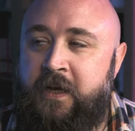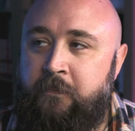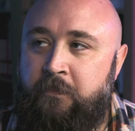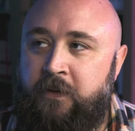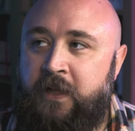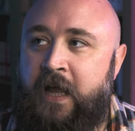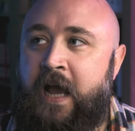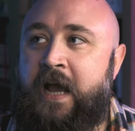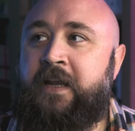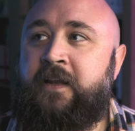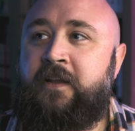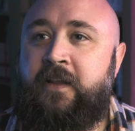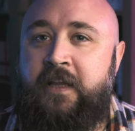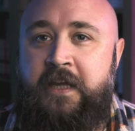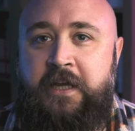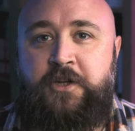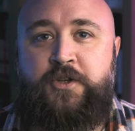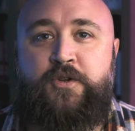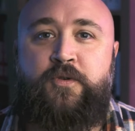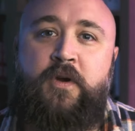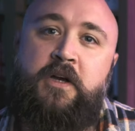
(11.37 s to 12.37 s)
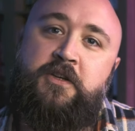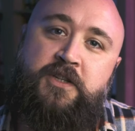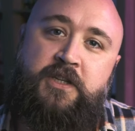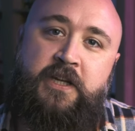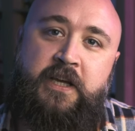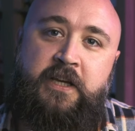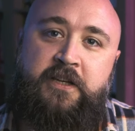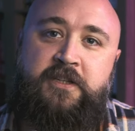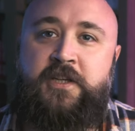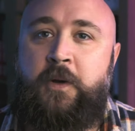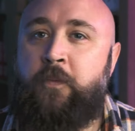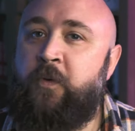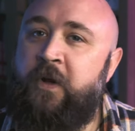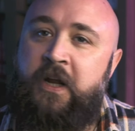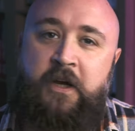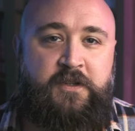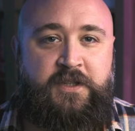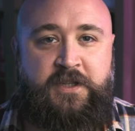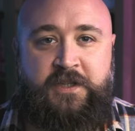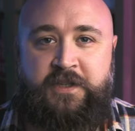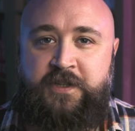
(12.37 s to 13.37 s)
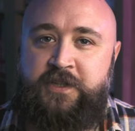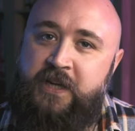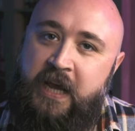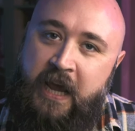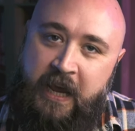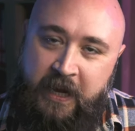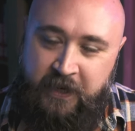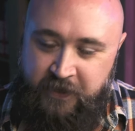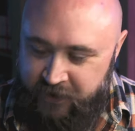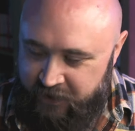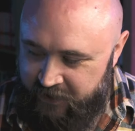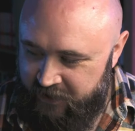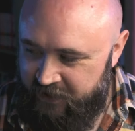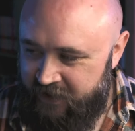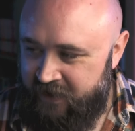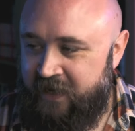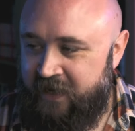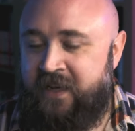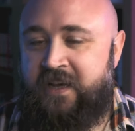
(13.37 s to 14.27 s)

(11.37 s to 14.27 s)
blindly trusting someone else's taste,